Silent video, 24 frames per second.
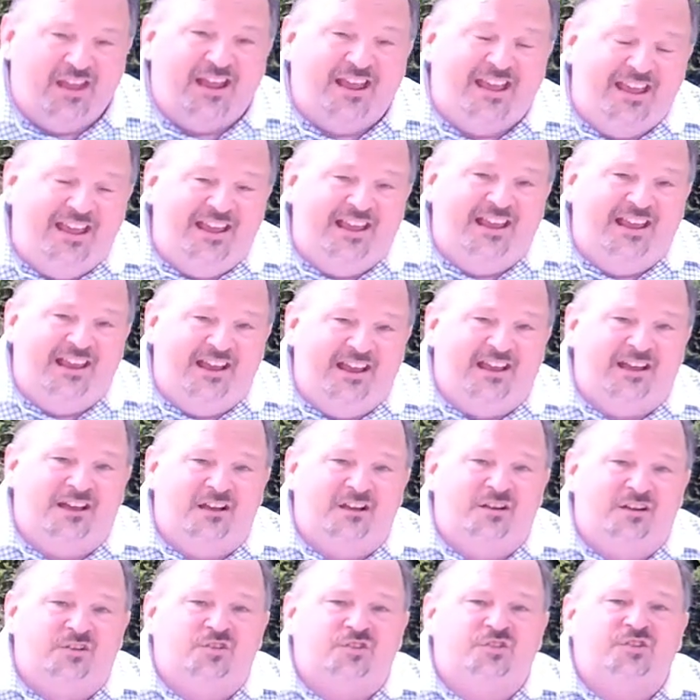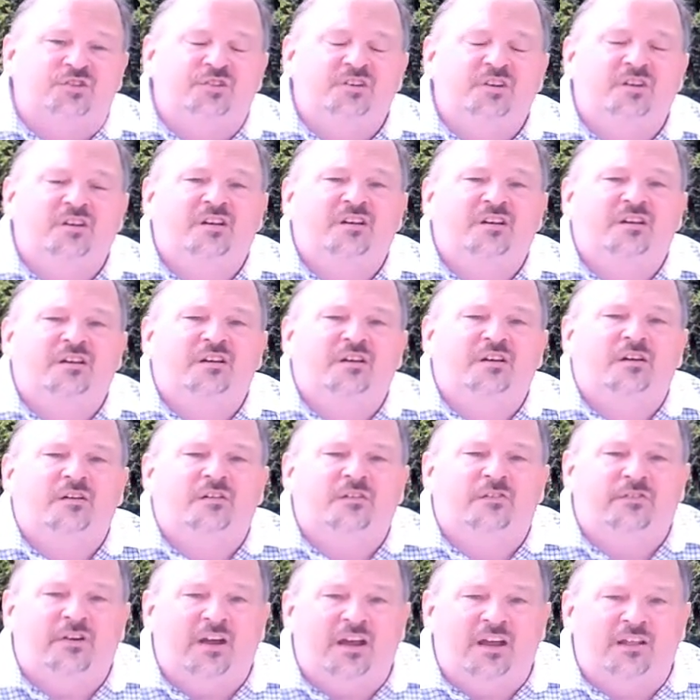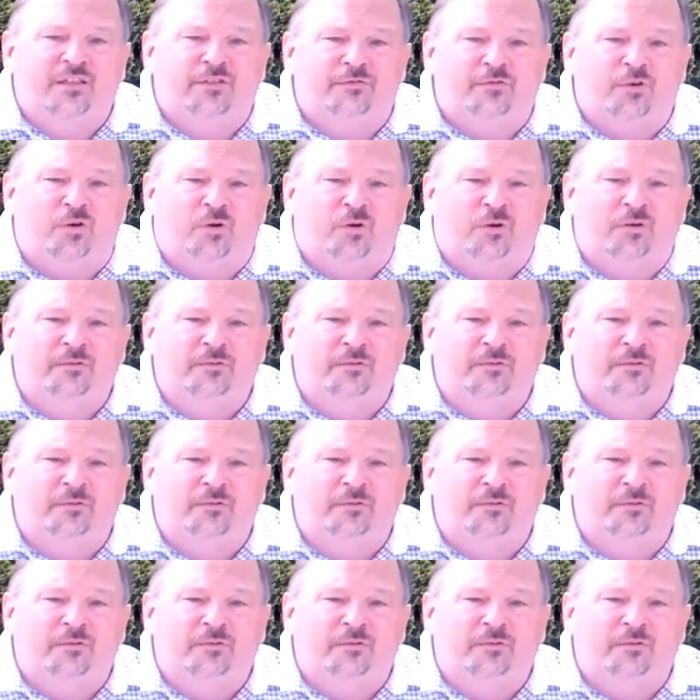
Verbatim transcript: He is faithful.